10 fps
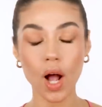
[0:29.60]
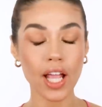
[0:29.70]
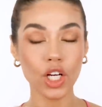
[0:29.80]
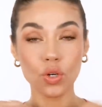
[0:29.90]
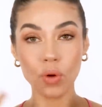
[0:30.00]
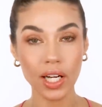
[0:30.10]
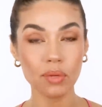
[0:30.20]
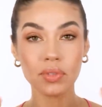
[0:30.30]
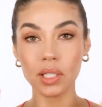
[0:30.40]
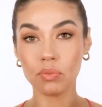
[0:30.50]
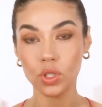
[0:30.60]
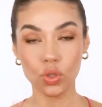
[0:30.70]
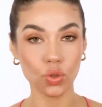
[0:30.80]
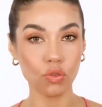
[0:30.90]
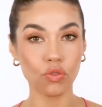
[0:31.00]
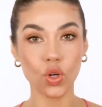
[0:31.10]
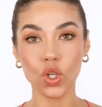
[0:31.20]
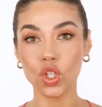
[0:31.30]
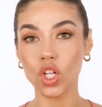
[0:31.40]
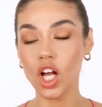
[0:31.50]
incredibly
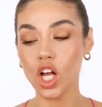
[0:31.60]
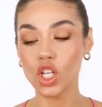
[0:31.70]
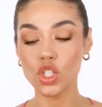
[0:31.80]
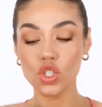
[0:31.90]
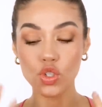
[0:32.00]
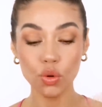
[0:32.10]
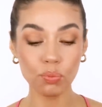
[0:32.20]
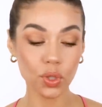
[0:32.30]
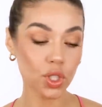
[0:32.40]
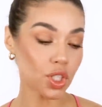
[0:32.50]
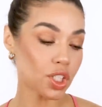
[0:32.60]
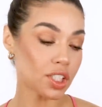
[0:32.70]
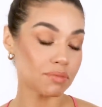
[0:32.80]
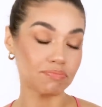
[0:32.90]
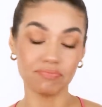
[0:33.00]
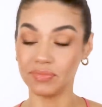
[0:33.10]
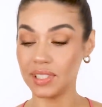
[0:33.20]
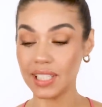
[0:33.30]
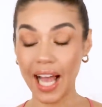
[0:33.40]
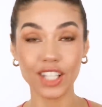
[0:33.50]
beautiful, super
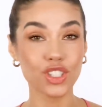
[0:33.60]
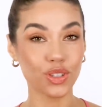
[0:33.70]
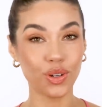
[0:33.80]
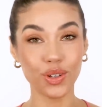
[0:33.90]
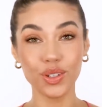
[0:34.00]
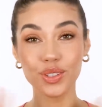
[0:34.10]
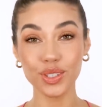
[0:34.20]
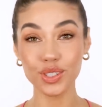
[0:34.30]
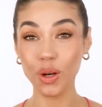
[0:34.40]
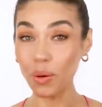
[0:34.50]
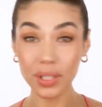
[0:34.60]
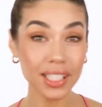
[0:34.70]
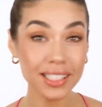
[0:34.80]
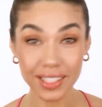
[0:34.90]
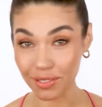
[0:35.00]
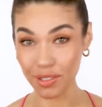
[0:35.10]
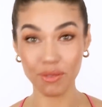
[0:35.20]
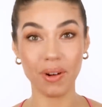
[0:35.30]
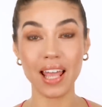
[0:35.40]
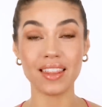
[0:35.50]
natural, totally
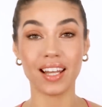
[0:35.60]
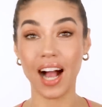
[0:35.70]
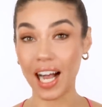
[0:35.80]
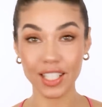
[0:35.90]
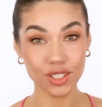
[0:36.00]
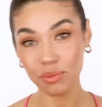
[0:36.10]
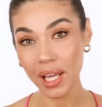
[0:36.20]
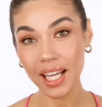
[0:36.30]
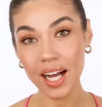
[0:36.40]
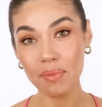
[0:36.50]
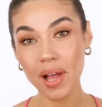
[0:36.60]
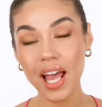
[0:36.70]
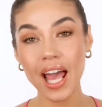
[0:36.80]
different way that I do makeup,